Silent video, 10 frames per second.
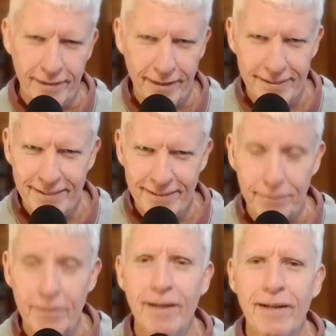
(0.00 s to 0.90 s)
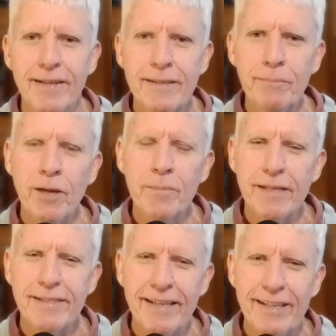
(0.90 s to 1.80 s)
I, sometimes
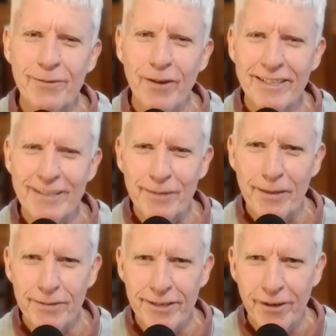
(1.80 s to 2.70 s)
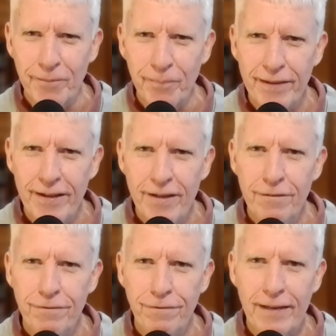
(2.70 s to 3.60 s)
I say these right, sometimes I don't.
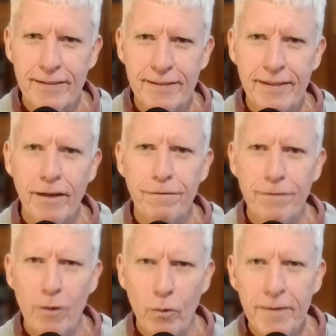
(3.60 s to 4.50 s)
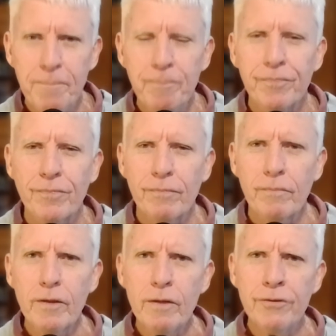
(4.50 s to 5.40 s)
Flexilifolia.
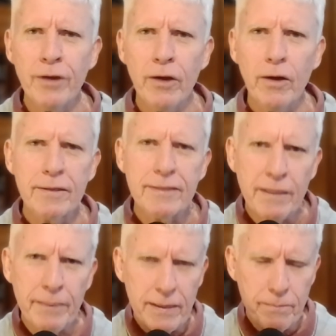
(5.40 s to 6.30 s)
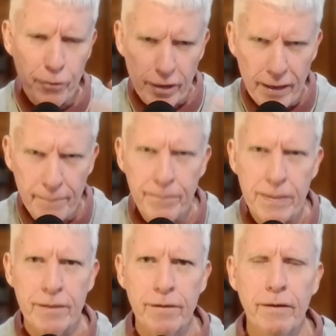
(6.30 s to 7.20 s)
So a
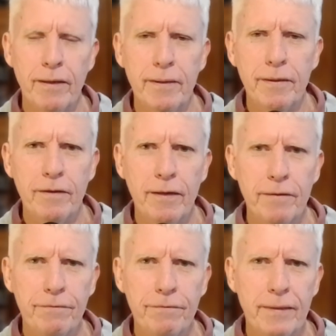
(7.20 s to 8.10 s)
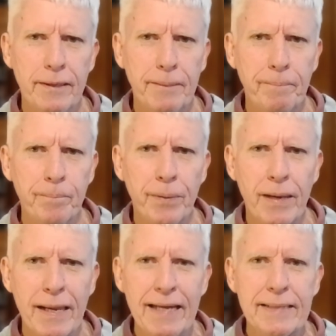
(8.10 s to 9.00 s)
semi-procumbent
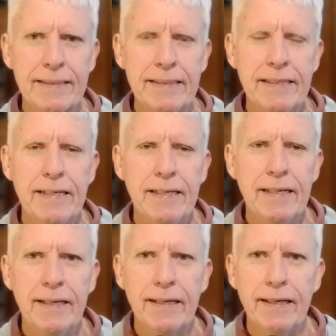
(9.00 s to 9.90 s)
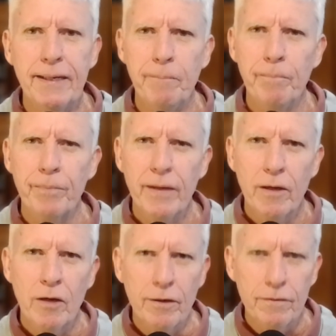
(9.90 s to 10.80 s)
plant, kind
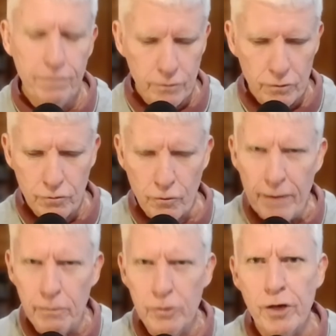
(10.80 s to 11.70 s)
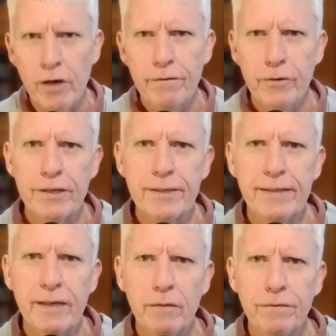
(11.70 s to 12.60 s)
of scrambles over
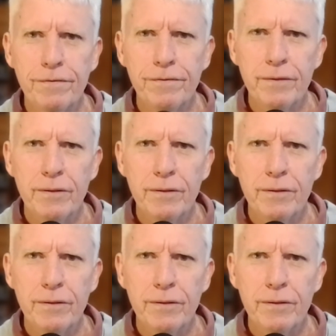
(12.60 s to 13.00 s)
itself.